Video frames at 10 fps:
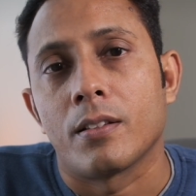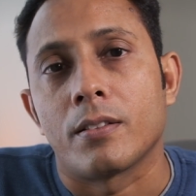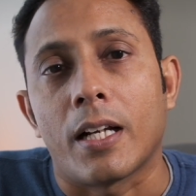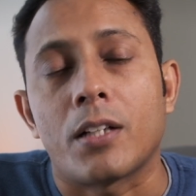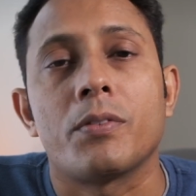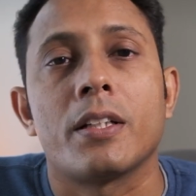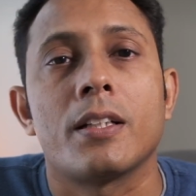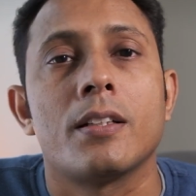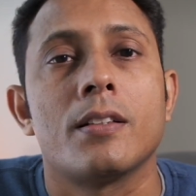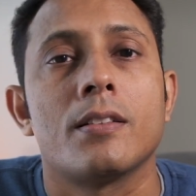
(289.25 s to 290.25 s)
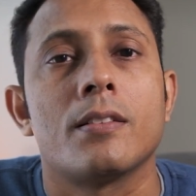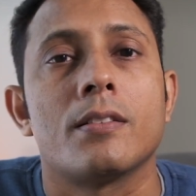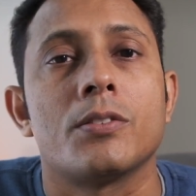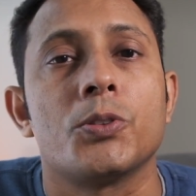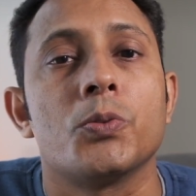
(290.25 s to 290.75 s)
That way
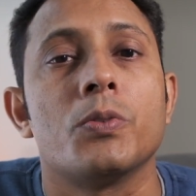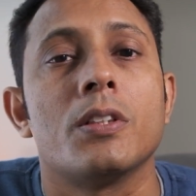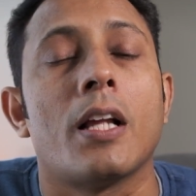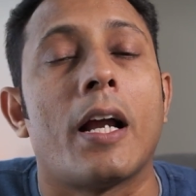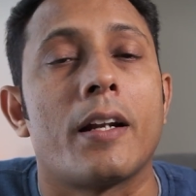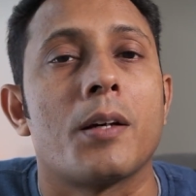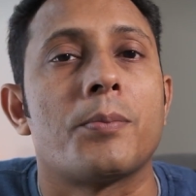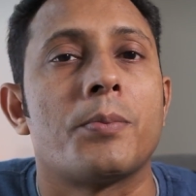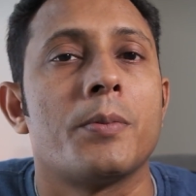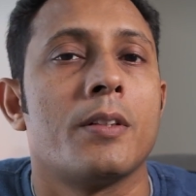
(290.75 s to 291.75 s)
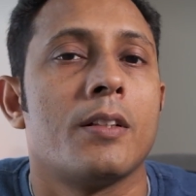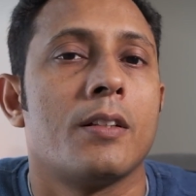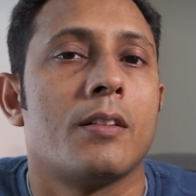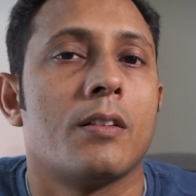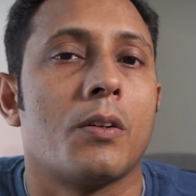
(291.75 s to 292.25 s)
you will end up
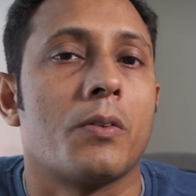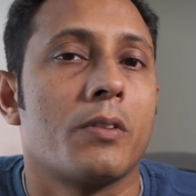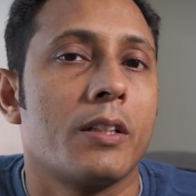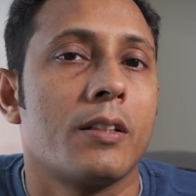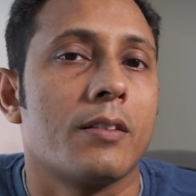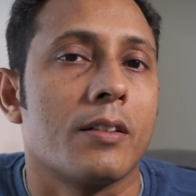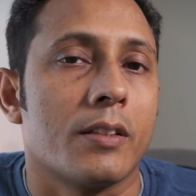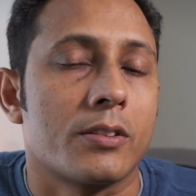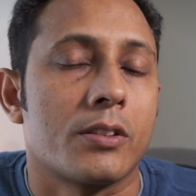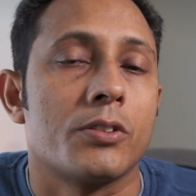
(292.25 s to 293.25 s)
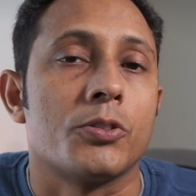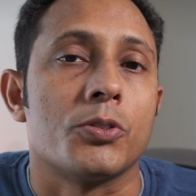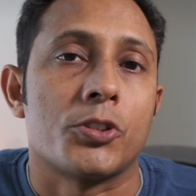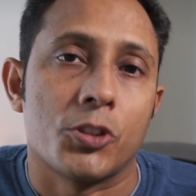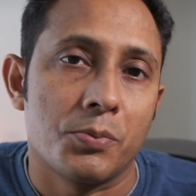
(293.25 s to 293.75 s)
only in the list
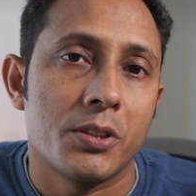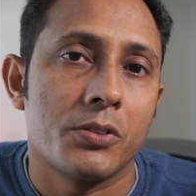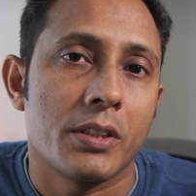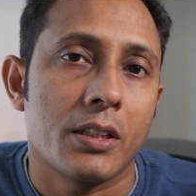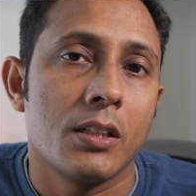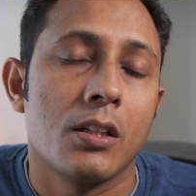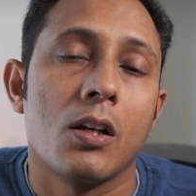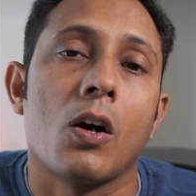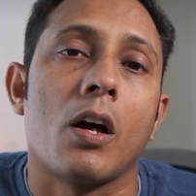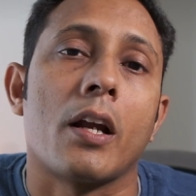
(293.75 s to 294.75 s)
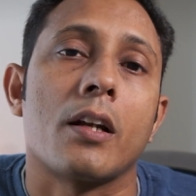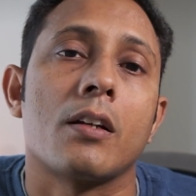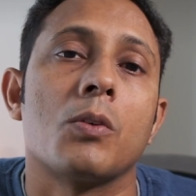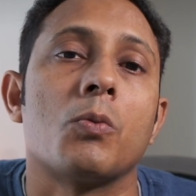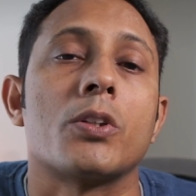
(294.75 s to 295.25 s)
you should be doing and
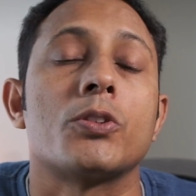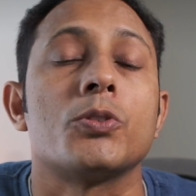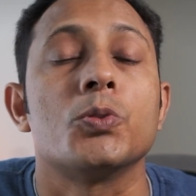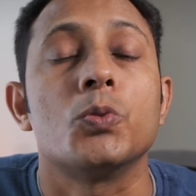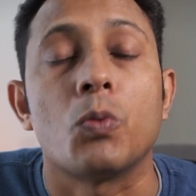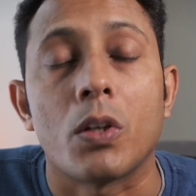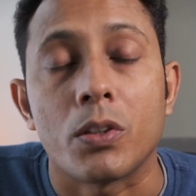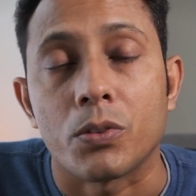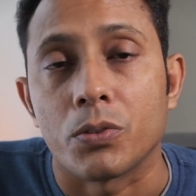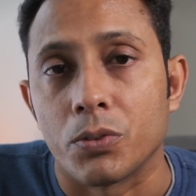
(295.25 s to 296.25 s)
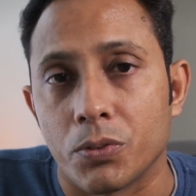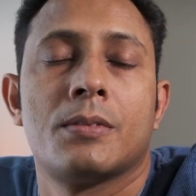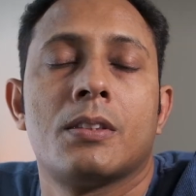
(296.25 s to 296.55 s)
what you want to do.